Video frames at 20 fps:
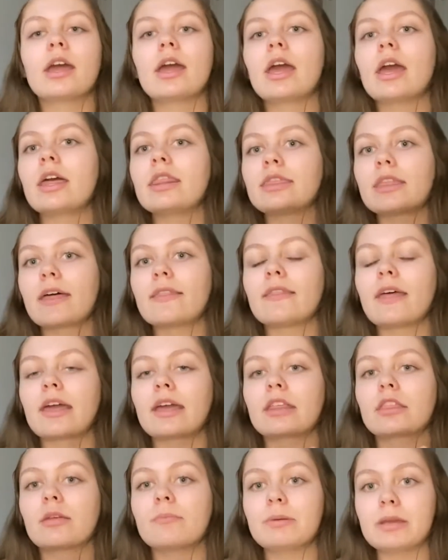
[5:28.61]
and then
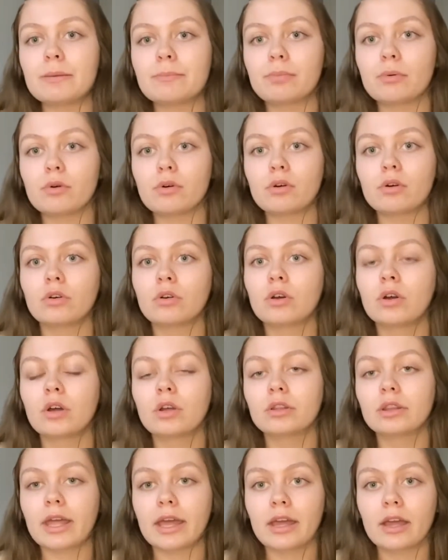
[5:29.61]
like the people
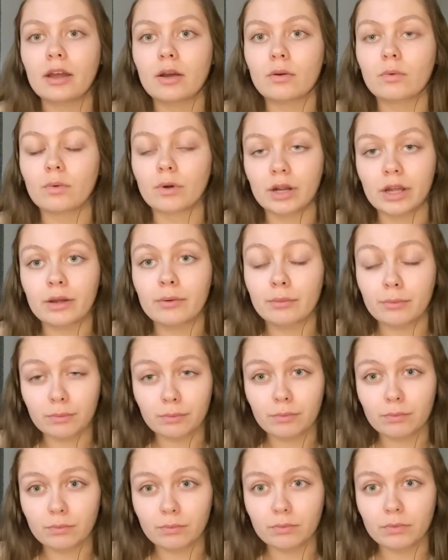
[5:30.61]
that were
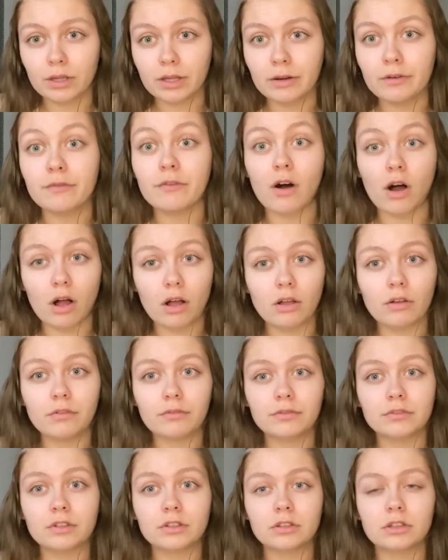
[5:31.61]
involved